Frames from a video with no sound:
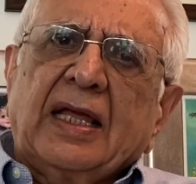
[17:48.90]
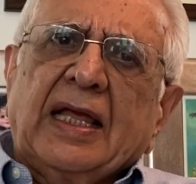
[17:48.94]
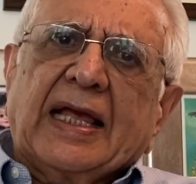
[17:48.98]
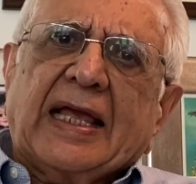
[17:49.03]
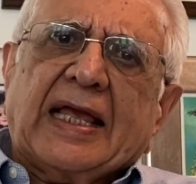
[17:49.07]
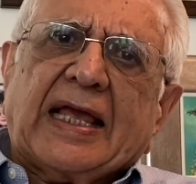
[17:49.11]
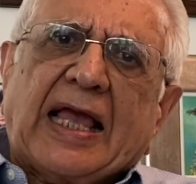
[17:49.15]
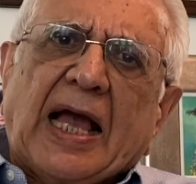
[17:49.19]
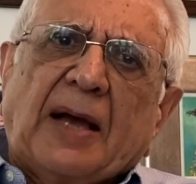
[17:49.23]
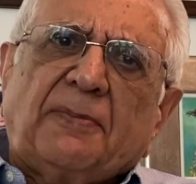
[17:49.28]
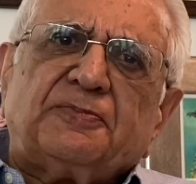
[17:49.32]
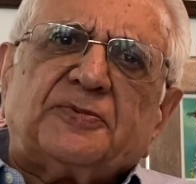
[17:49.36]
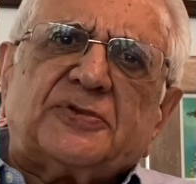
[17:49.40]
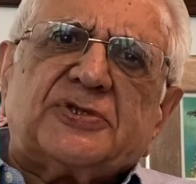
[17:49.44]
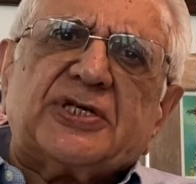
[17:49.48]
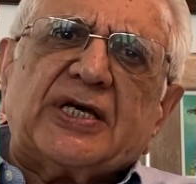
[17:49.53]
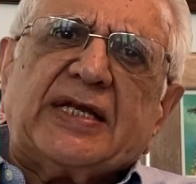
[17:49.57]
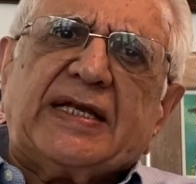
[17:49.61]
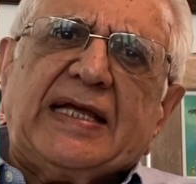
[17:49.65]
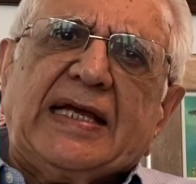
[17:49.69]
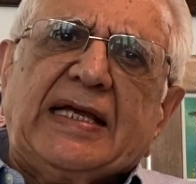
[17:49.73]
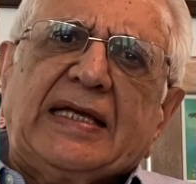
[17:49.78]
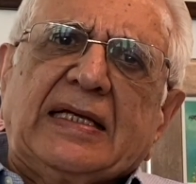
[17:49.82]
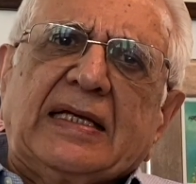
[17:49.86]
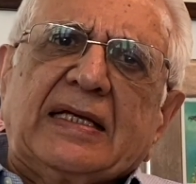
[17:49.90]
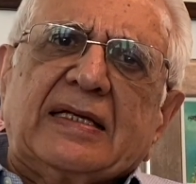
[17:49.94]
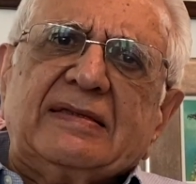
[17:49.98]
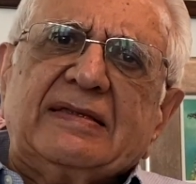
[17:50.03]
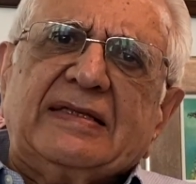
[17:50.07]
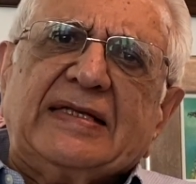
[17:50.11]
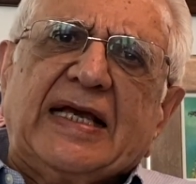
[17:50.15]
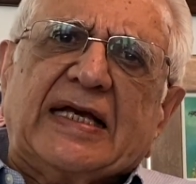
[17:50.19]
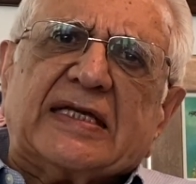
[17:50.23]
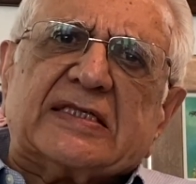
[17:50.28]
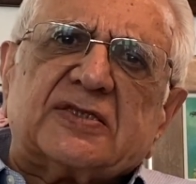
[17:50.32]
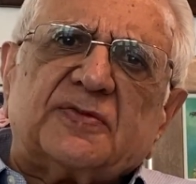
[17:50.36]
capturing
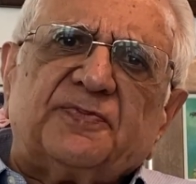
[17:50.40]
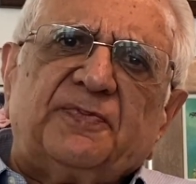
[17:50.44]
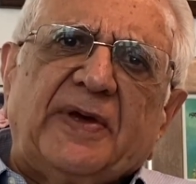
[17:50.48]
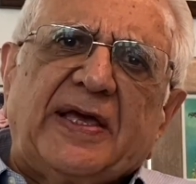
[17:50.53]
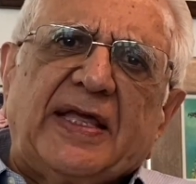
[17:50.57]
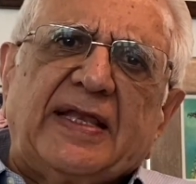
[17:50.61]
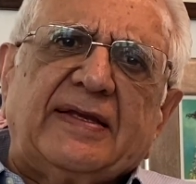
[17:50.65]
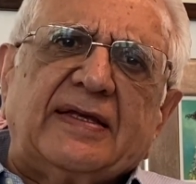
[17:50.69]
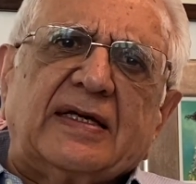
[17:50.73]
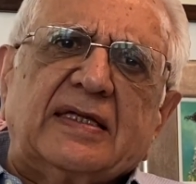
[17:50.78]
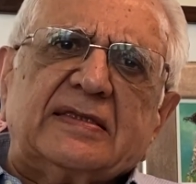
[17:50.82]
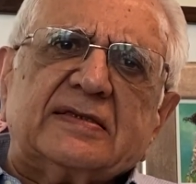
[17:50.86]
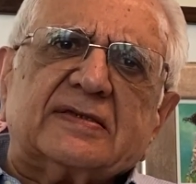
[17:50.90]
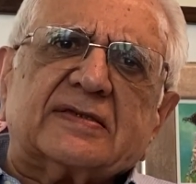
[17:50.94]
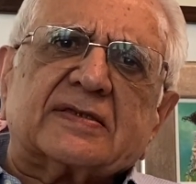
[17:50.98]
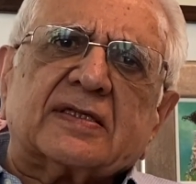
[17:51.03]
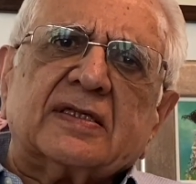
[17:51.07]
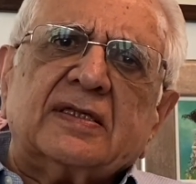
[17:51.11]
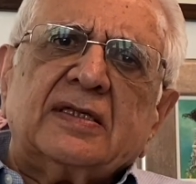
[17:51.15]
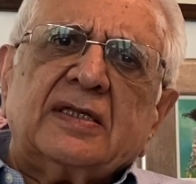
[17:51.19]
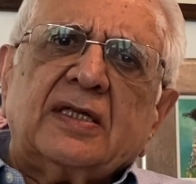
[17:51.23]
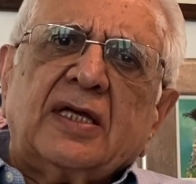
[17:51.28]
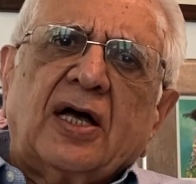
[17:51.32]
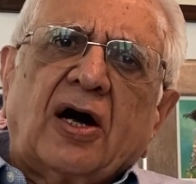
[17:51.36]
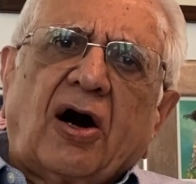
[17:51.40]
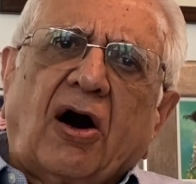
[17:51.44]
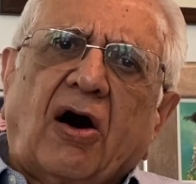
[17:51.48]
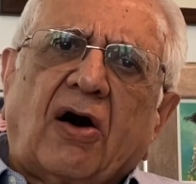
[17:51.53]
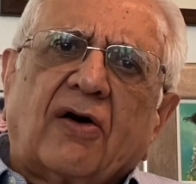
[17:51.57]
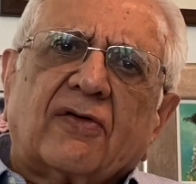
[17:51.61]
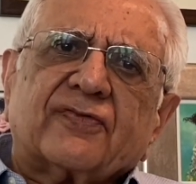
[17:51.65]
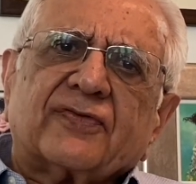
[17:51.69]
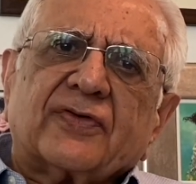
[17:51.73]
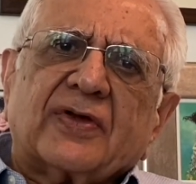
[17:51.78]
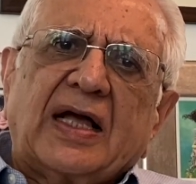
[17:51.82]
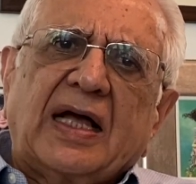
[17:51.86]
the experience
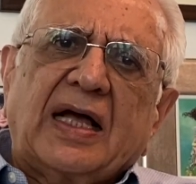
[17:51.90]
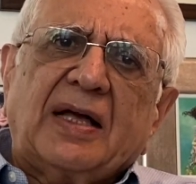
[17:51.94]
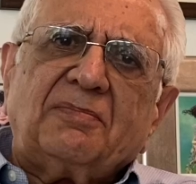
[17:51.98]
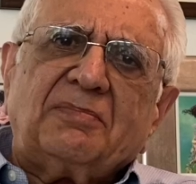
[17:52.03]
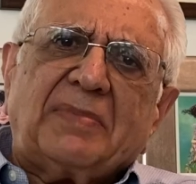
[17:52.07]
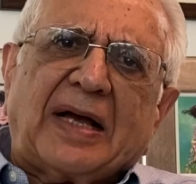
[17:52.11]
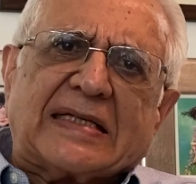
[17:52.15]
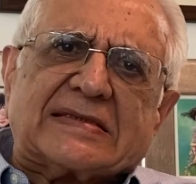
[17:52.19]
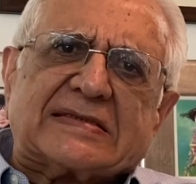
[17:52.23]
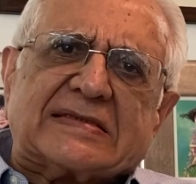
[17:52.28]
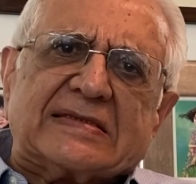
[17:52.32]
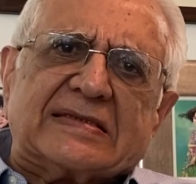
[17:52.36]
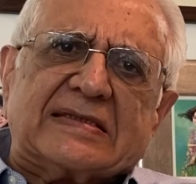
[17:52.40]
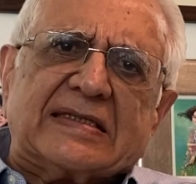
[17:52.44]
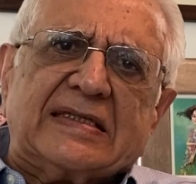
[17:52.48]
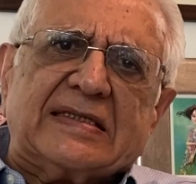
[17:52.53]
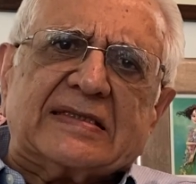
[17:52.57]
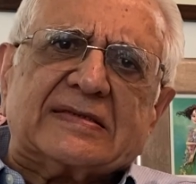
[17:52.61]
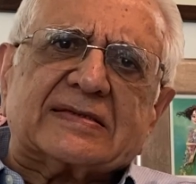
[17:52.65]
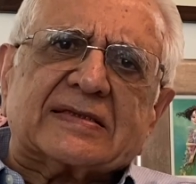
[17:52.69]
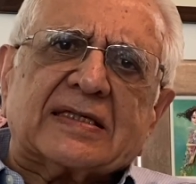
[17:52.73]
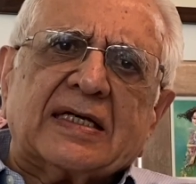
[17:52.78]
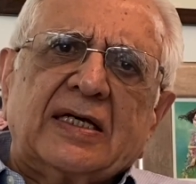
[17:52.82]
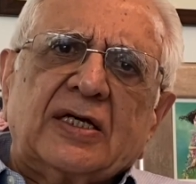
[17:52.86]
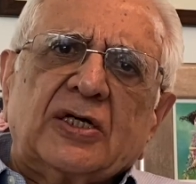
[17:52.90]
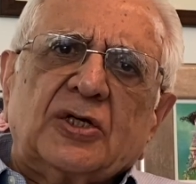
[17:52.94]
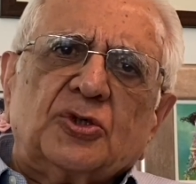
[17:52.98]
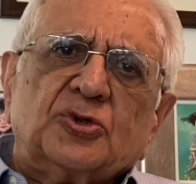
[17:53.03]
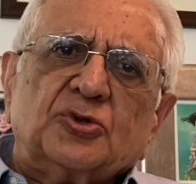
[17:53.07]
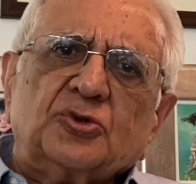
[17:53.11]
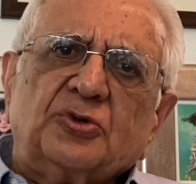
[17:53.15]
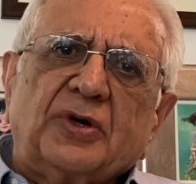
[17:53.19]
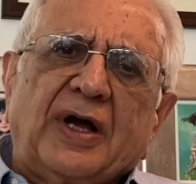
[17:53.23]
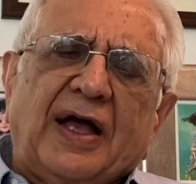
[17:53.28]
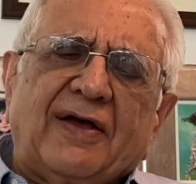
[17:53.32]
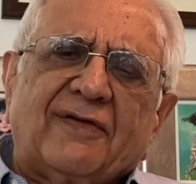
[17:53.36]
of ambassadors
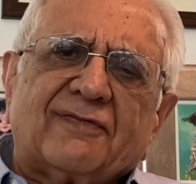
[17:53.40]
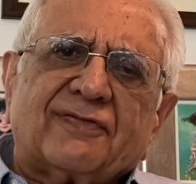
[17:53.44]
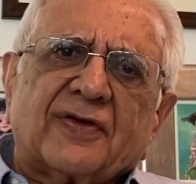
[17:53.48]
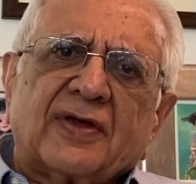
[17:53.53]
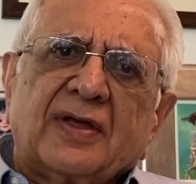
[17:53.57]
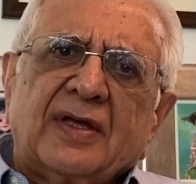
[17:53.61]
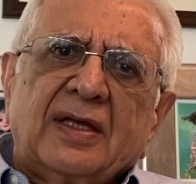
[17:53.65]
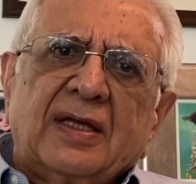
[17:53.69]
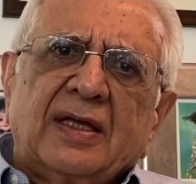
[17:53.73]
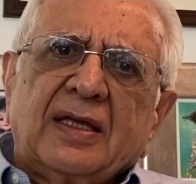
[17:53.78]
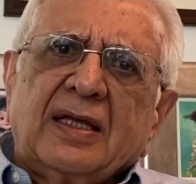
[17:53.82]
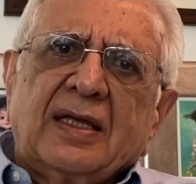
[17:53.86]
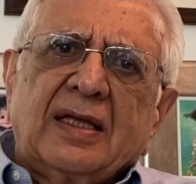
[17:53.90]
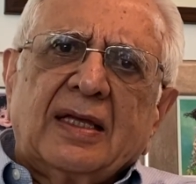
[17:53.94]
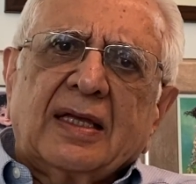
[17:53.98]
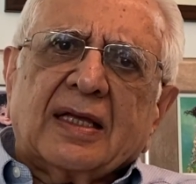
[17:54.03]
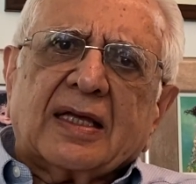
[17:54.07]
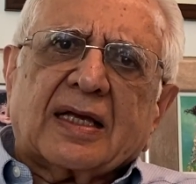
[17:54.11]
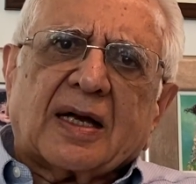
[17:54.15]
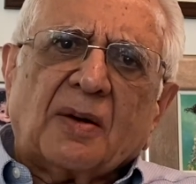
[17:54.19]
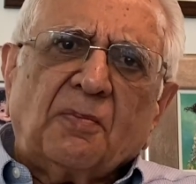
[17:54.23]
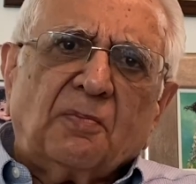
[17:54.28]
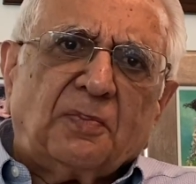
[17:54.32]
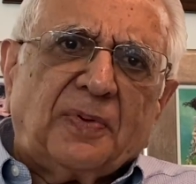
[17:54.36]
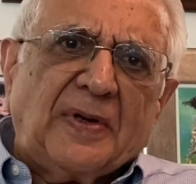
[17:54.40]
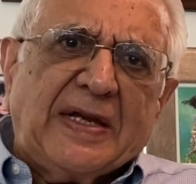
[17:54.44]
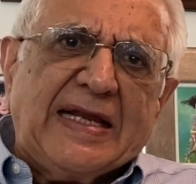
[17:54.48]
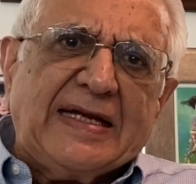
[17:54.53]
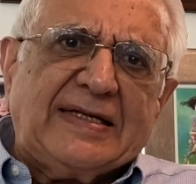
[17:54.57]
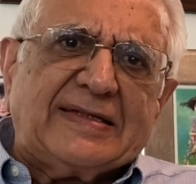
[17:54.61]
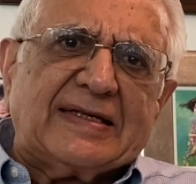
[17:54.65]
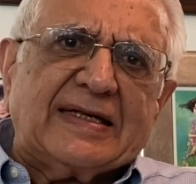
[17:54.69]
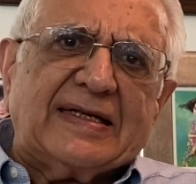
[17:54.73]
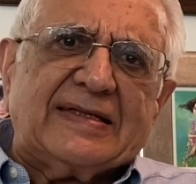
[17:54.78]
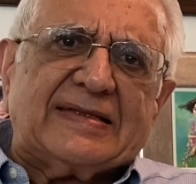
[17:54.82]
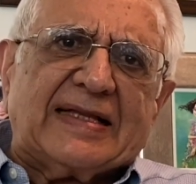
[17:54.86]
who have
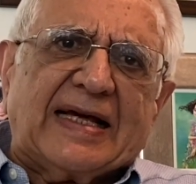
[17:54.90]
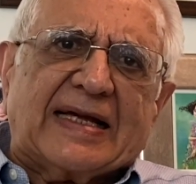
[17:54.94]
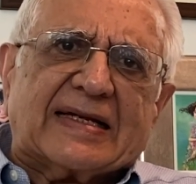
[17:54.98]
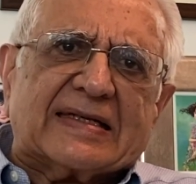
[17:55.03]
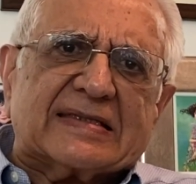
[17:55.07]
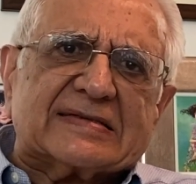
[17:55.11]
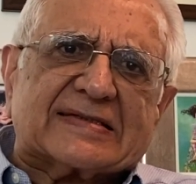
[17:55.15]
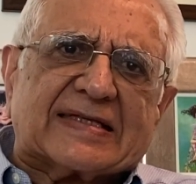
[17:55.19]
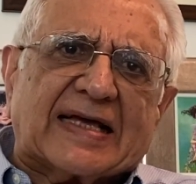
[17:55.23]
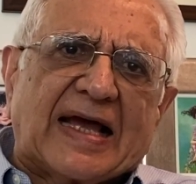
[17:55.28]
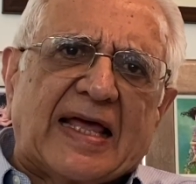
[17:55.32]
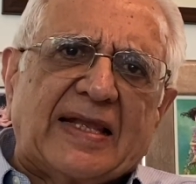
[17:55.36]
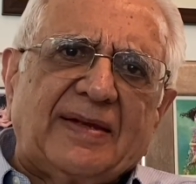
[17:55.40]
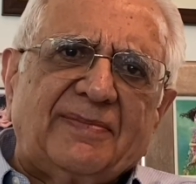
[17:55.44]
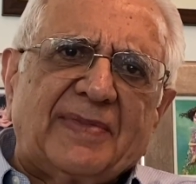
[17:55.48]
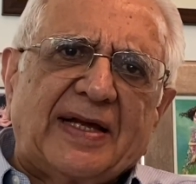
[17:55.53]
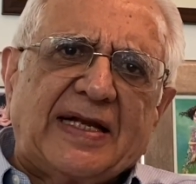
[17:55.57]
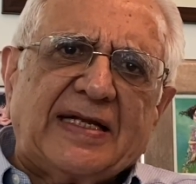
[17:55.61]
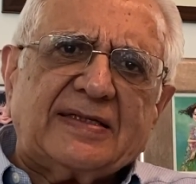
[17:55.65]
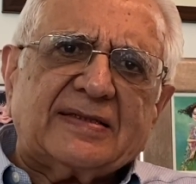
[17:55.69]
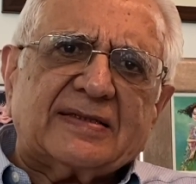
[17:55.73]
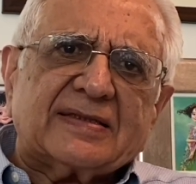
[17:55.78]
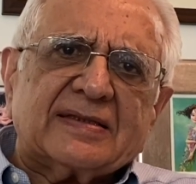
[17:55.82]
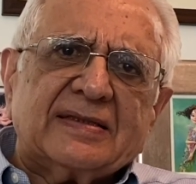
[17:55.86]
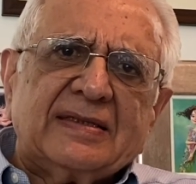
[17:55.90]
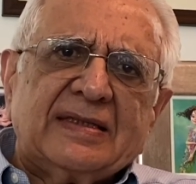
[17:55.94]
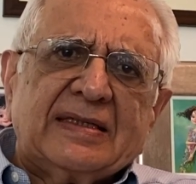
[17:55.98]
completed their assignment